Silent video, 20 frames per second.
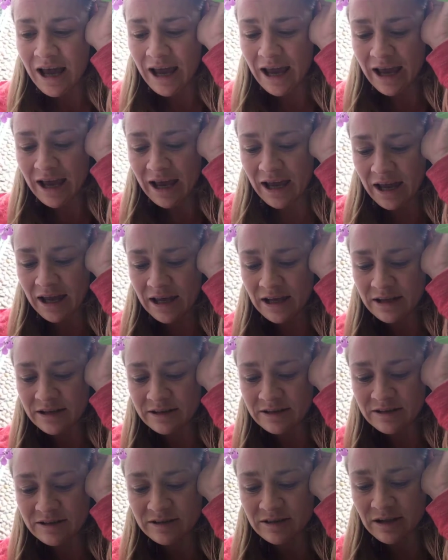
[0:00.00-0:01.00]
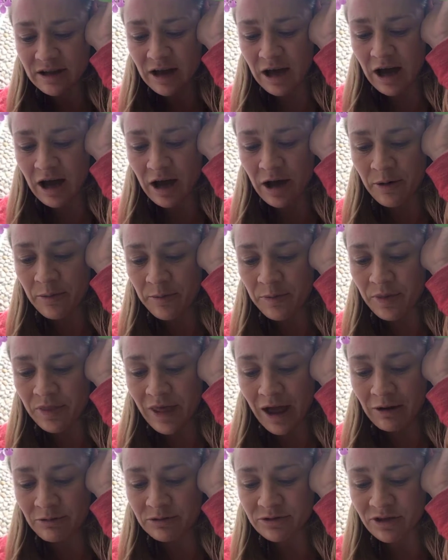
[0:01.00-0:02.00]
And
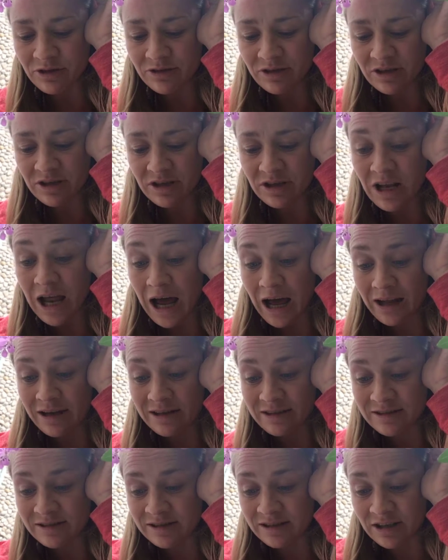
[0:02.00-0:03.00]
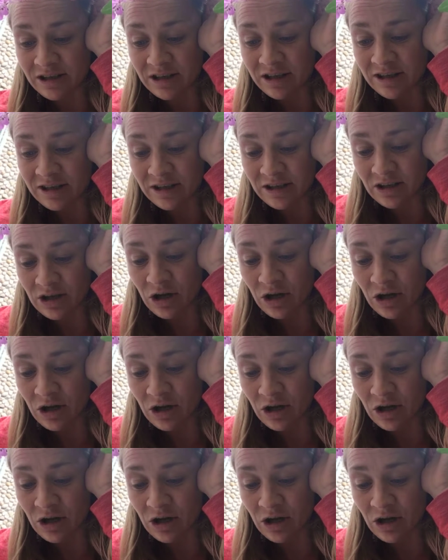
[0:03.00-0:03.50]
that resulted in not necessarily,